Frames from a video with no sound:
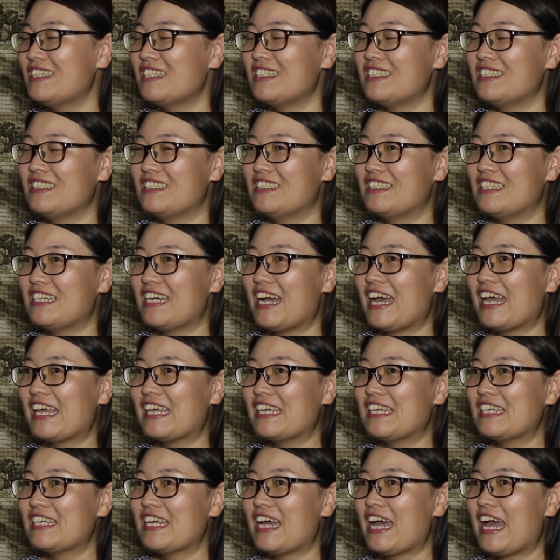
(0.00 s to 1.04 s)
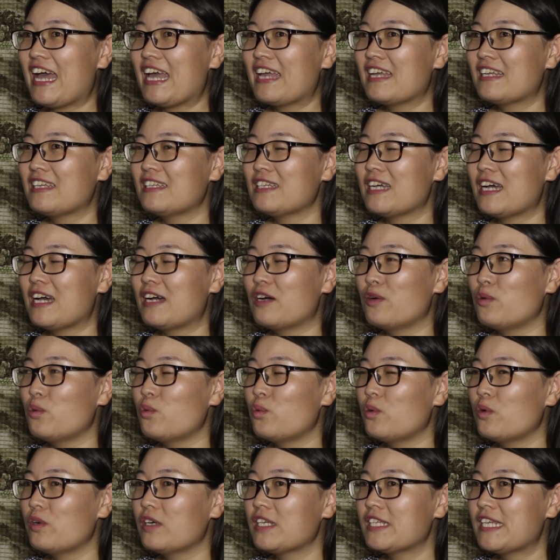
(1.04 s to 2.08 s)
In
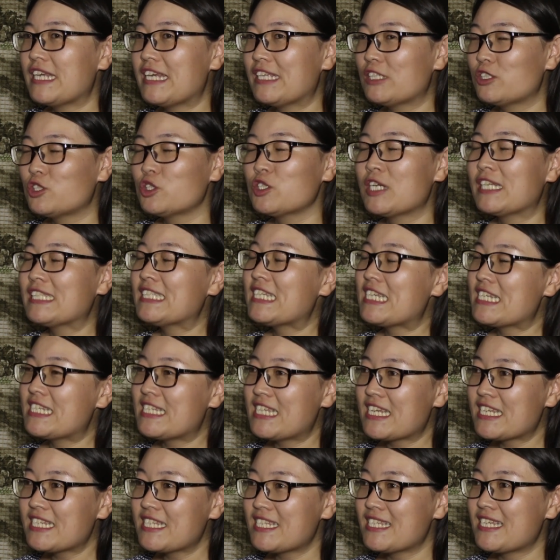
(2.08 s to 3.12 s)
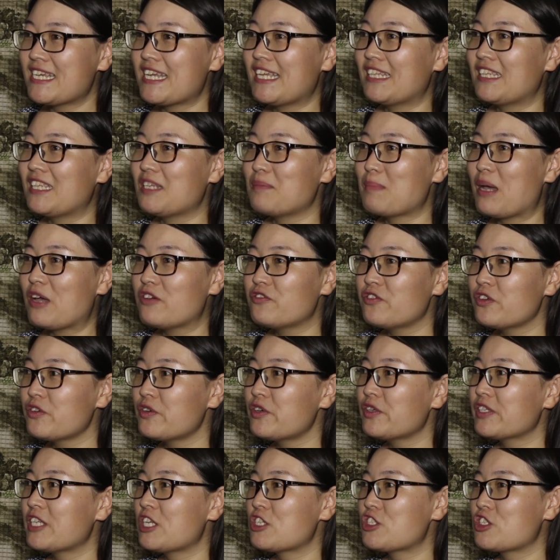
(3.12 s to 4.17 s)
2016, my
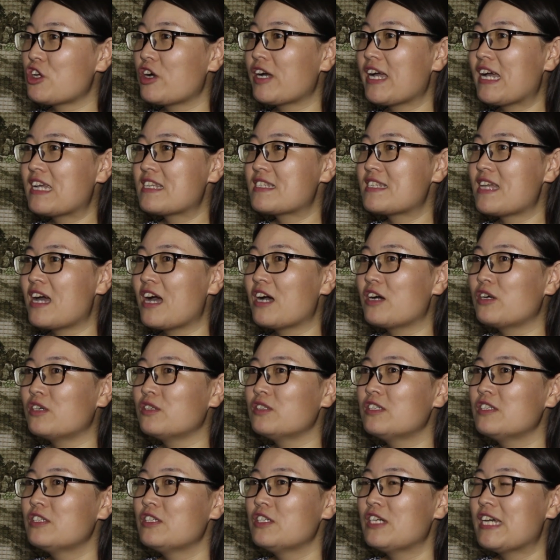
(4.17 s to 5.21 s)
favorite soca song